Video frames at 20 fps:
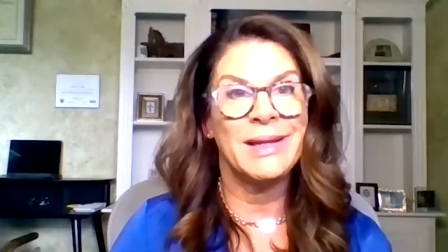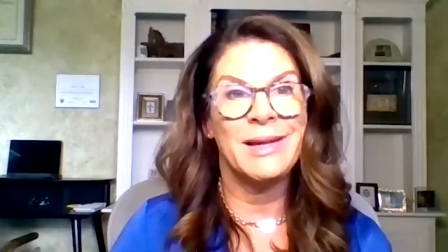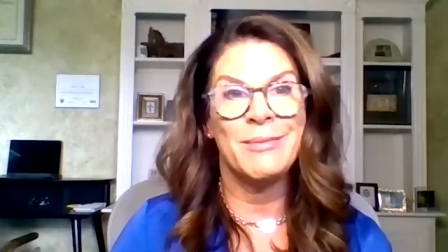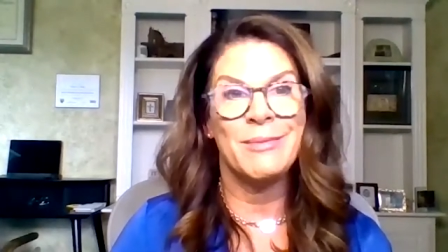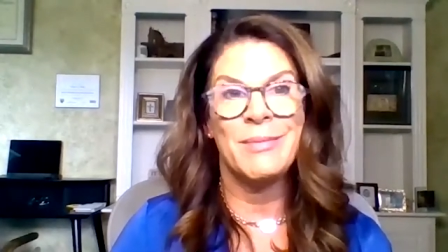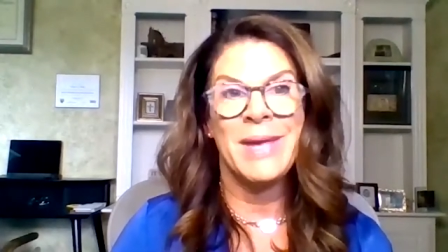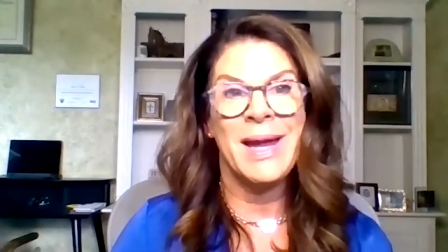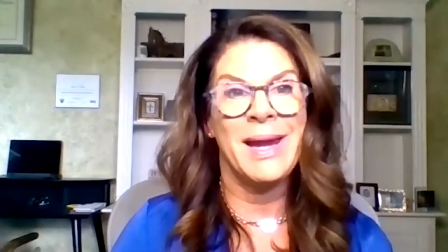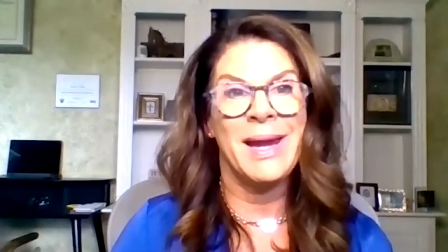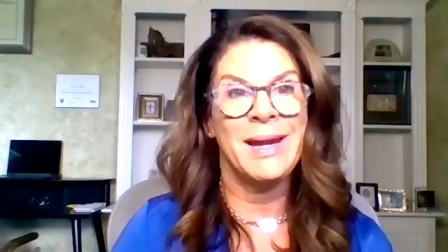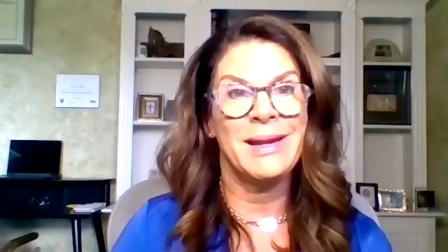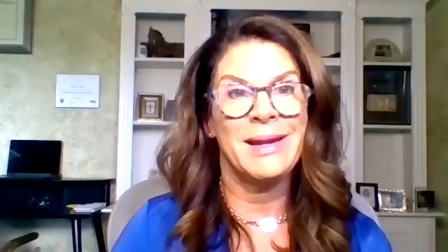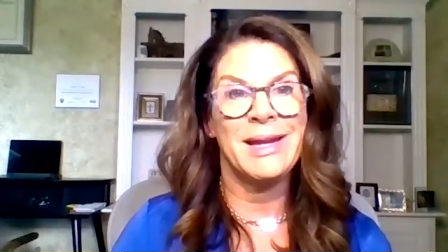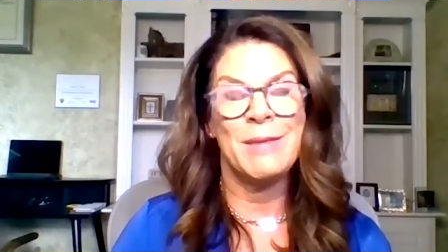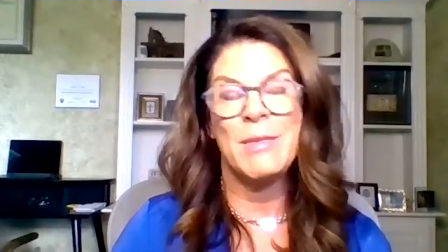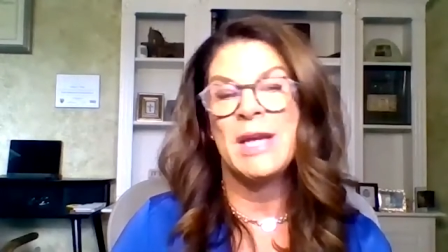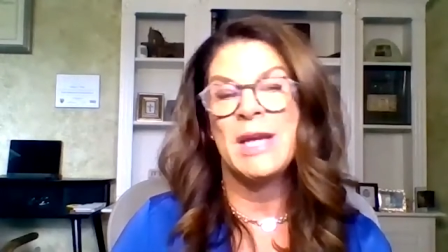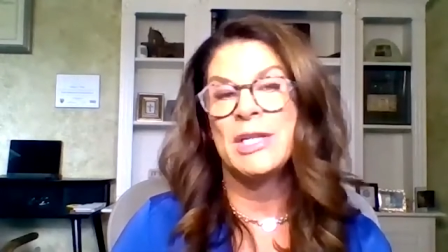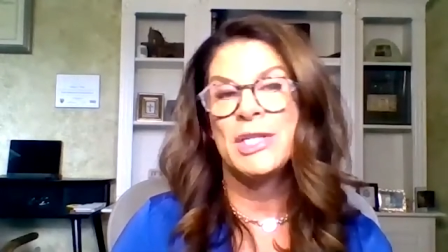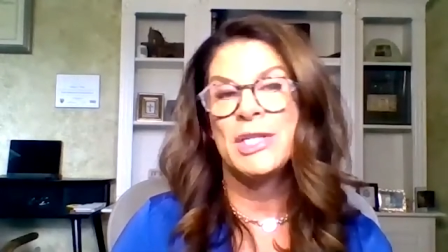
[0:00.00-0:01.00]
It may
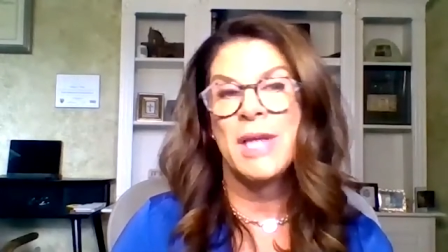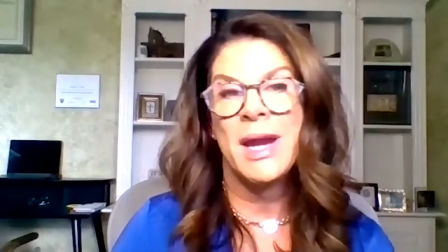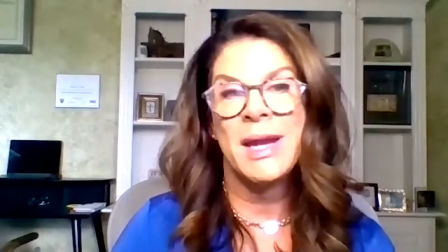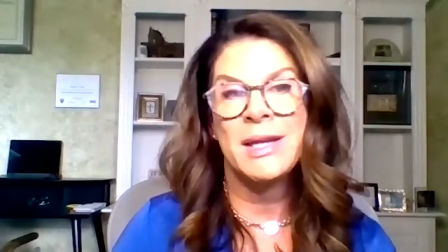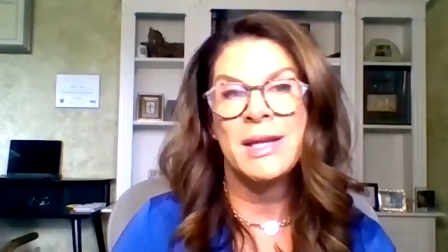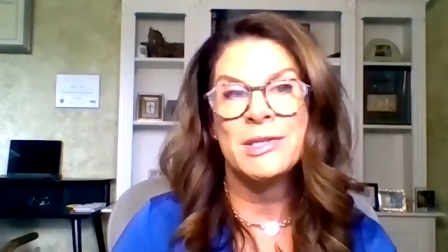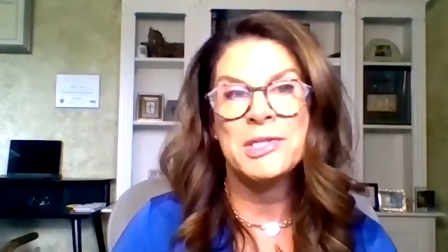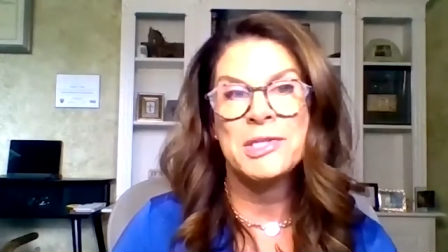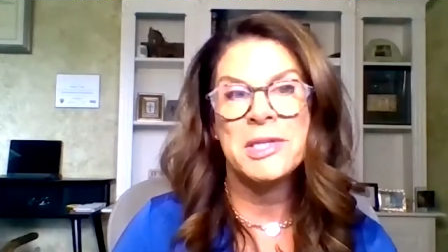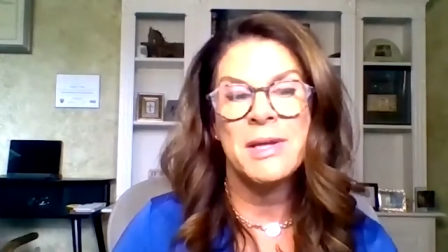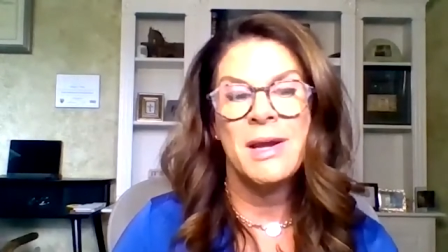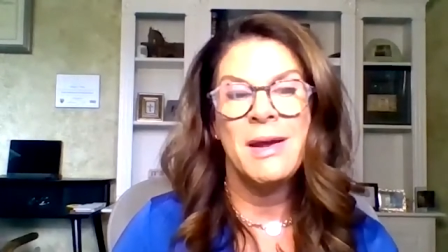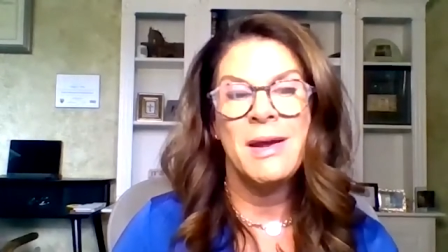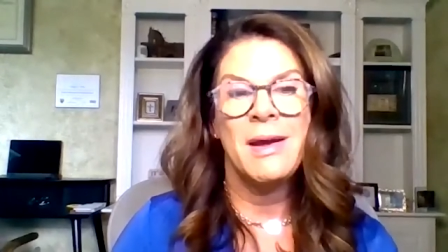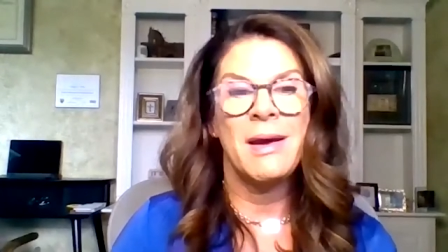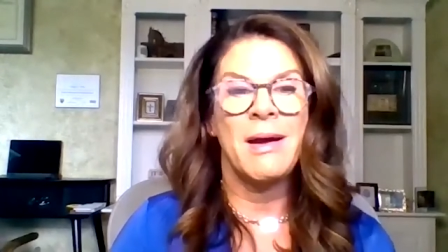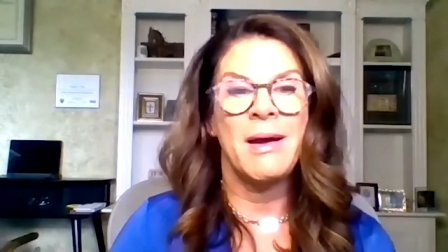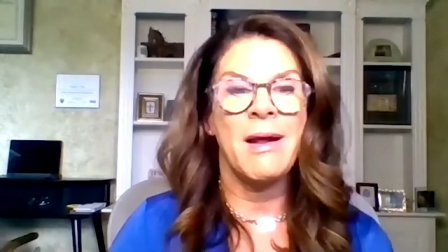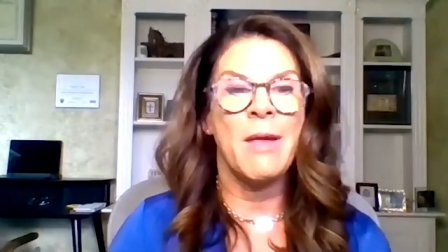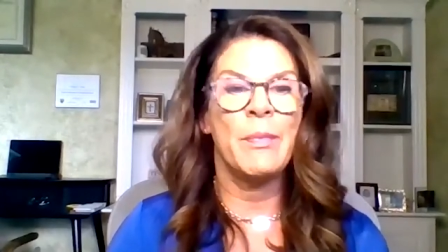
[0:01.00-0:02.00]
it may change,
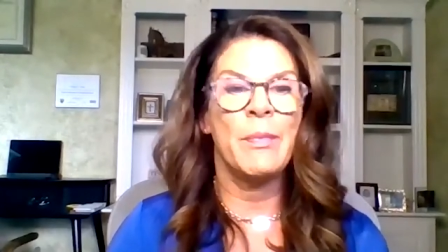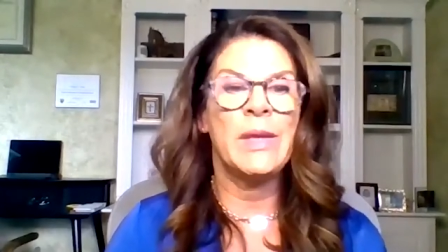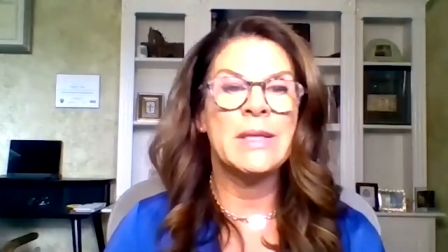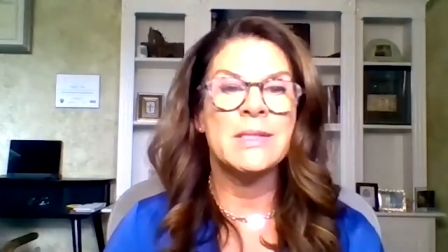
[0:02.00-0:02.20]
um,